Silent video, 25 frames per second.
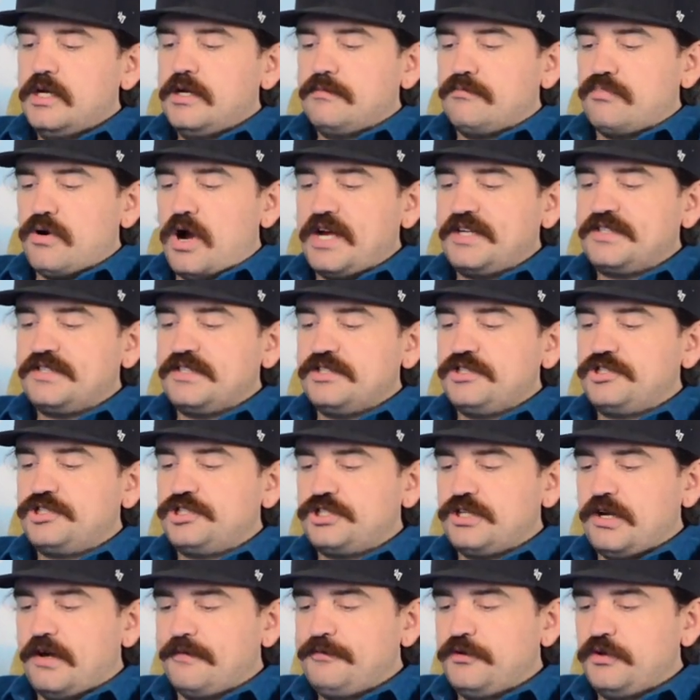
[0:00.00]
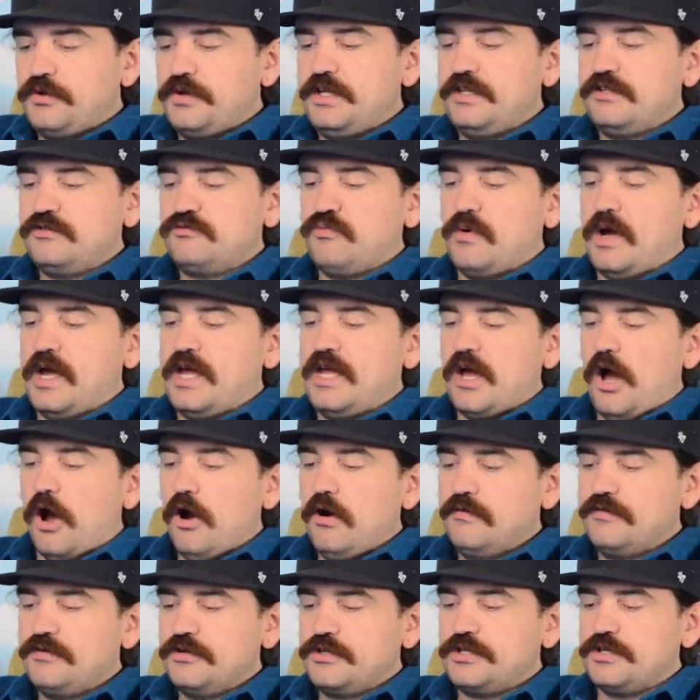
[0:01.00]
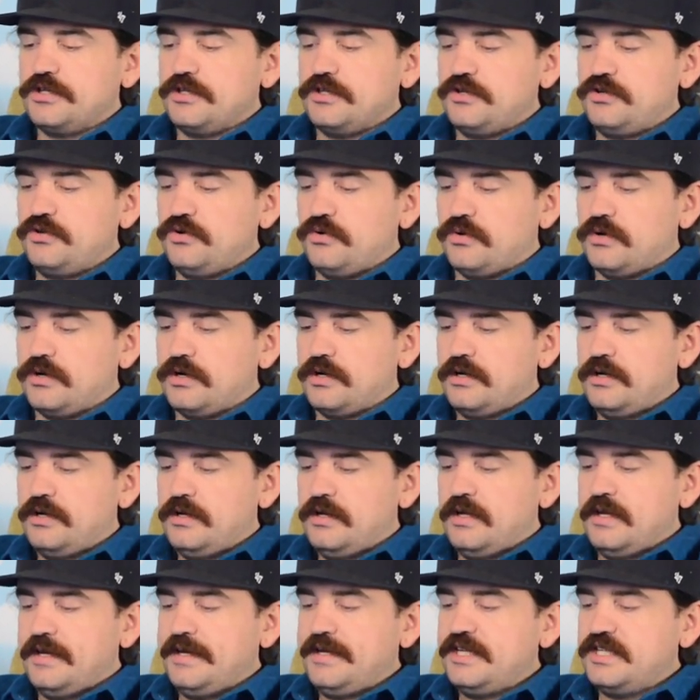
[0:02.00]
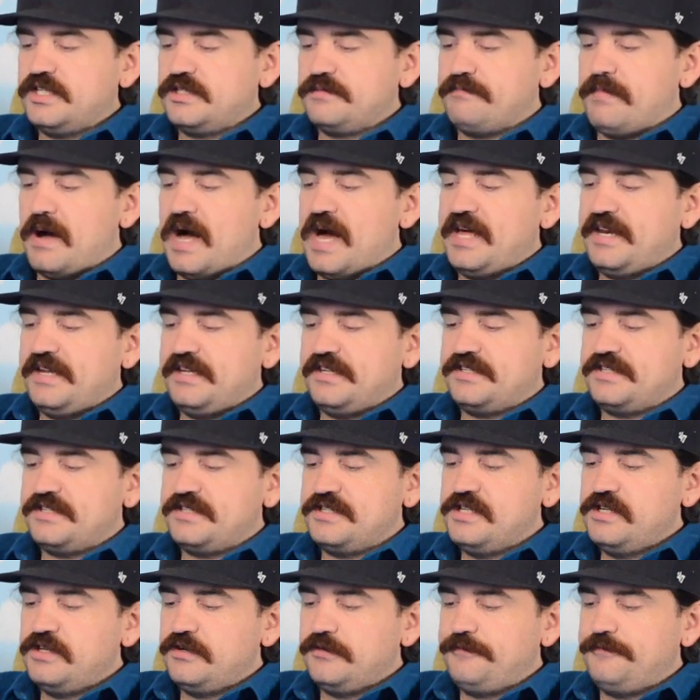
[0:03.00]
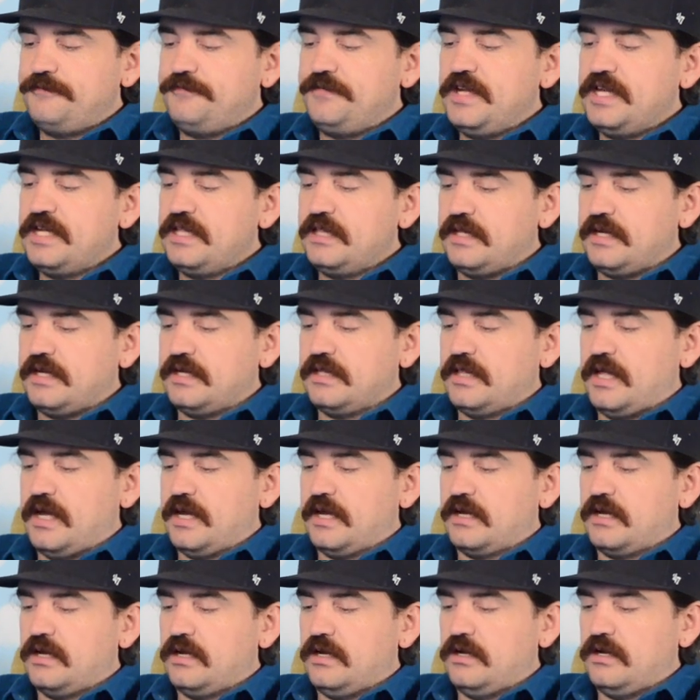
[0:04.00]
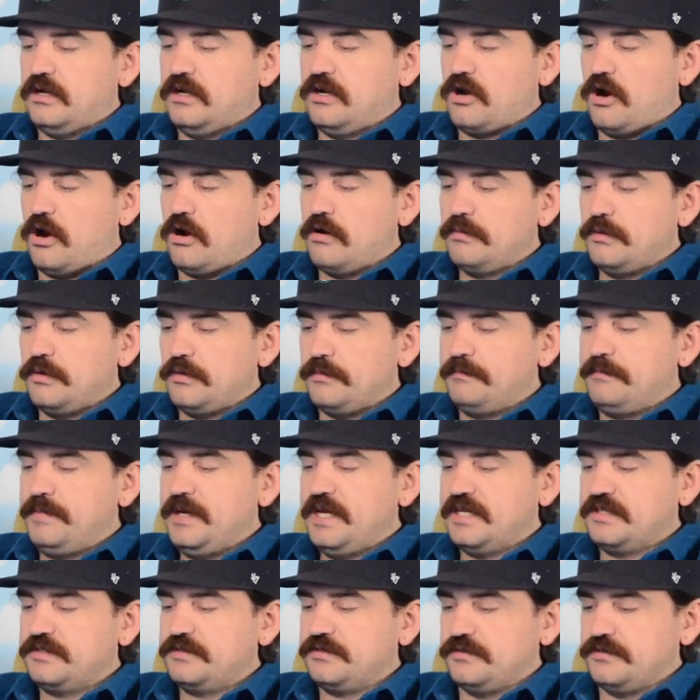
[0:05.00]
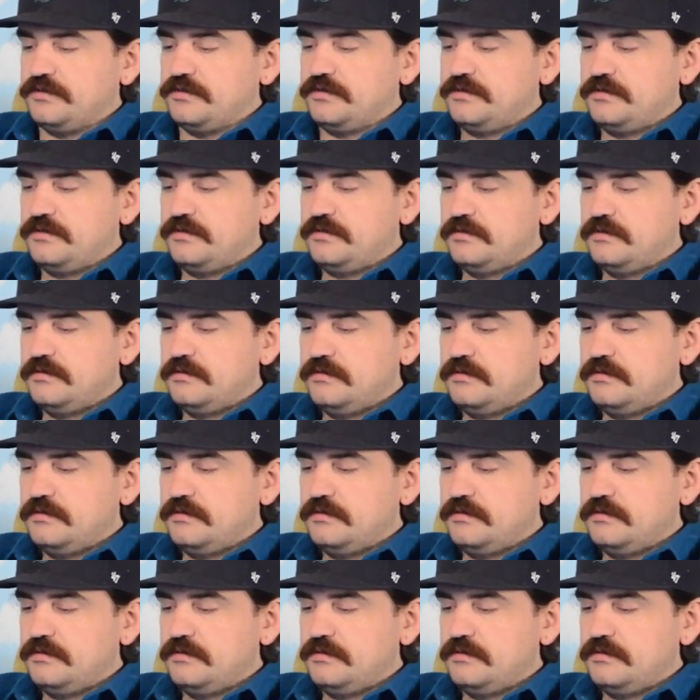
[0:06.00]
Bryson shuffled his way over to the door, his body still feeling like garbled pixels.